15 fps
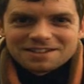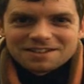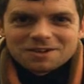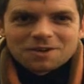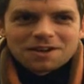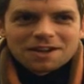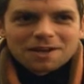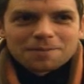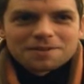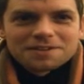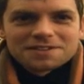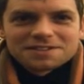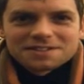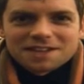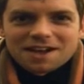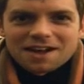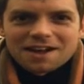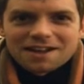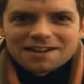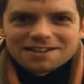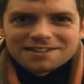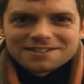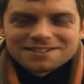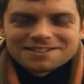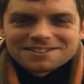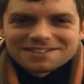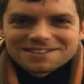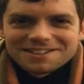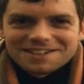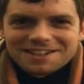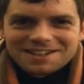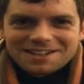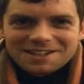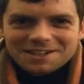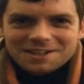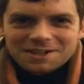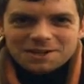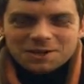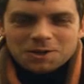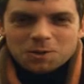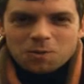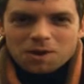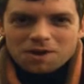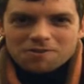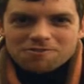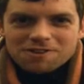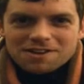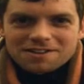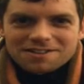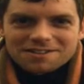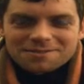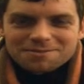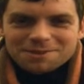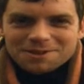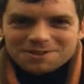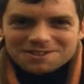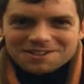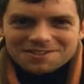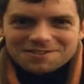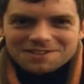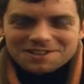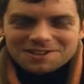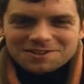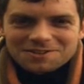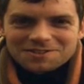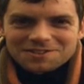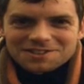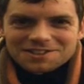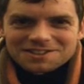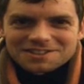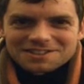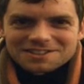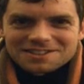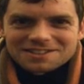Looking up in the sky and wondering at the beauty of the universe